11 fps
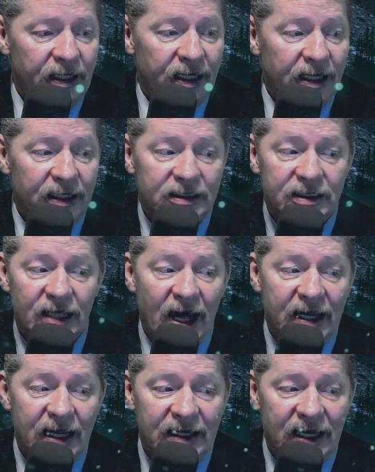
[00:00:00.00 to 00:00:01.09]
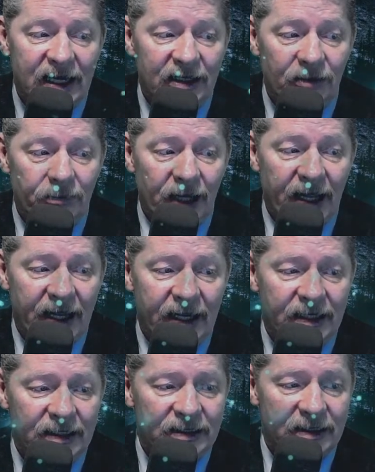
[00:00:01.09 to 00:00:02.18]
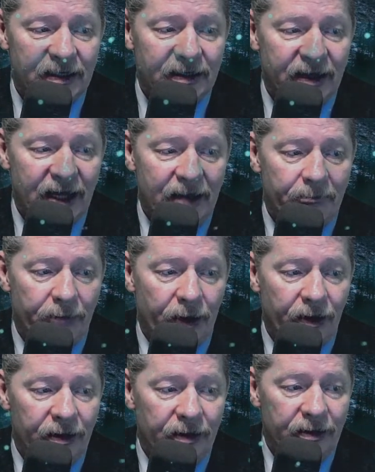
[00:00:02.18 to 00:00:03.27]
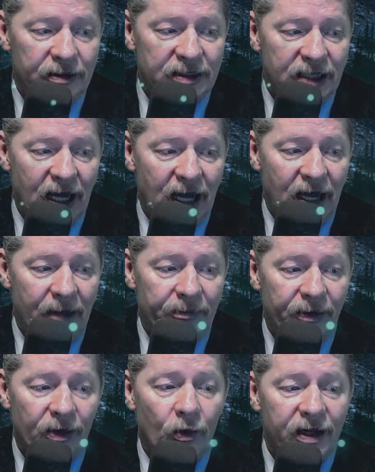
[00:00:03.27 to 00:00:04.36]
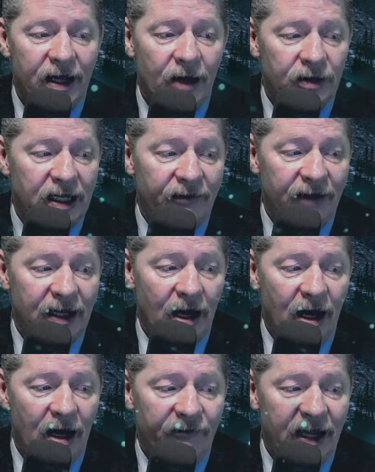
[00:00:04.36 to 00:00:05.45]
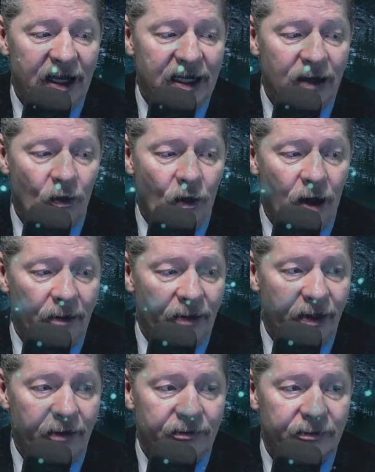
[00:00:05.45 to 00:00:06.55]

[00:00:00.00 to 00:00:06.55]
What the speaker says: It's like an inner blaze that burns up without giving off any warmth.